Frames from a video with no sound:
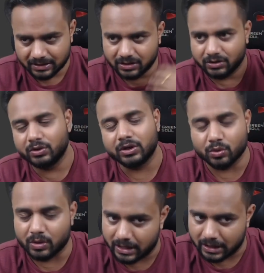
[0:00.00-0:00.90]
you need to
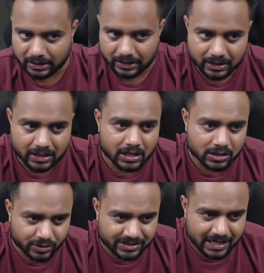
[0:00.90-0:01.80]
connect it.
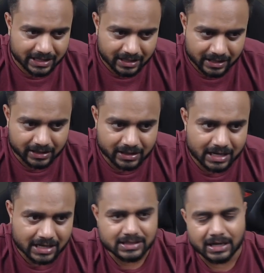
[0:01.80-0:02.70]
So it's getting connected
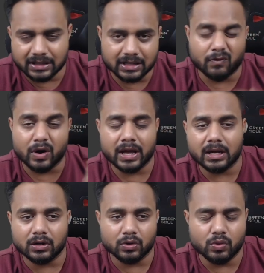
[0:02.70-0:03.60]
guys. Until what I
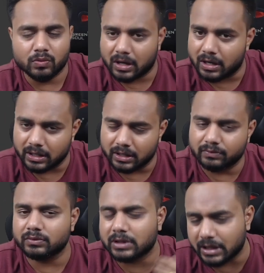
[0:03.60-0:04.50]
can do, if
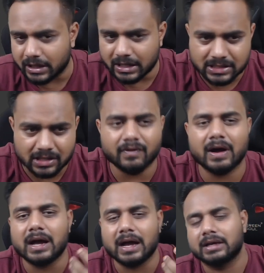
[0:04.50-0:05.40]
the data is required,
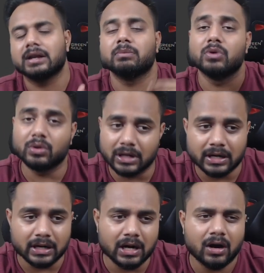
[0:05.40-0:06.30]
I can upload the
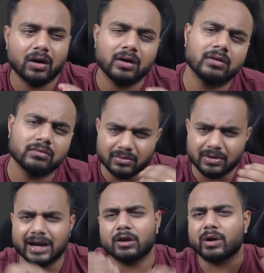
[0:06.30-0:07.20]
data, or
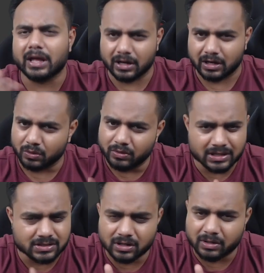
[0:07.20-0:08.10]
later on I can do,
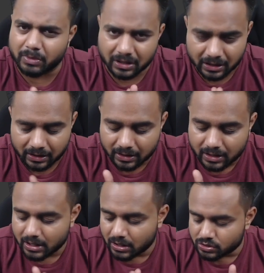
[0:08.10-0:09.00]
it's not a big deal.
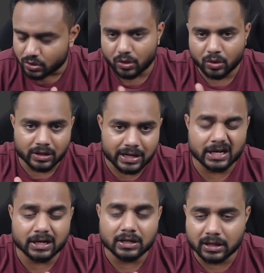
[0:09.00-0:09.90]
So let
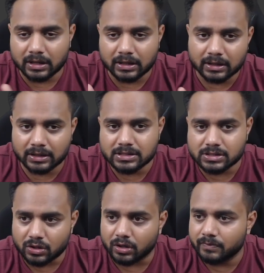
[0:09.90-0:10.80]
it
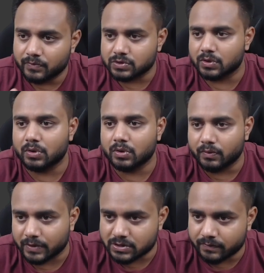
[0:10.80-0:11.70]
install. So
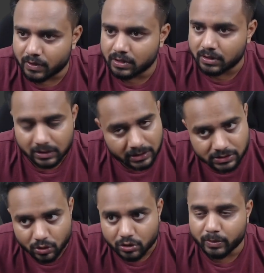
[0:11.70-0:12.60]
first of all, it's
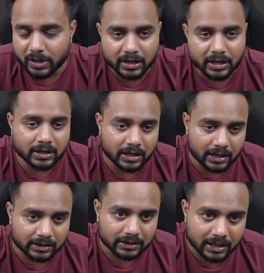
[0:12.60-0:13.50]
going to be connect,
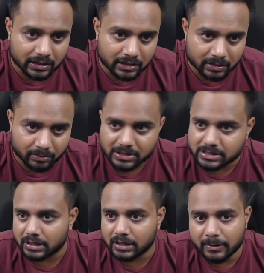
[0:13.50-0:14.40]
and then
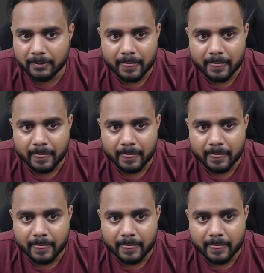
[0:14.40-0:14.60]
basically